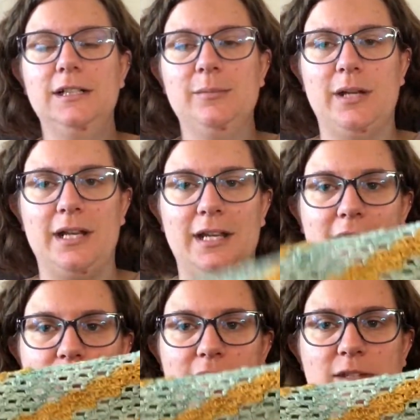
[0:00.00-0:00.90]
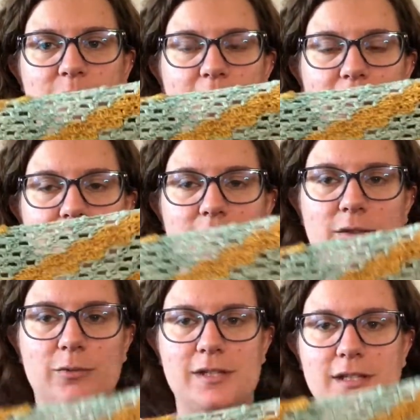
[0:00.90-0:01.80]
but I didn't get a chance to block it
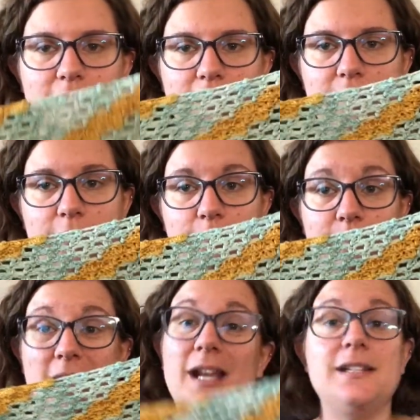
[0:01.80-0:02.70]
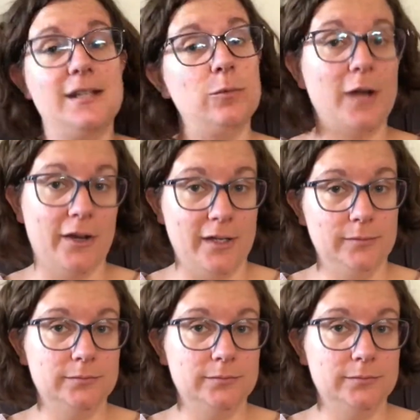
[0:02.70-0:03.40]
until recently, so. And I did wear it.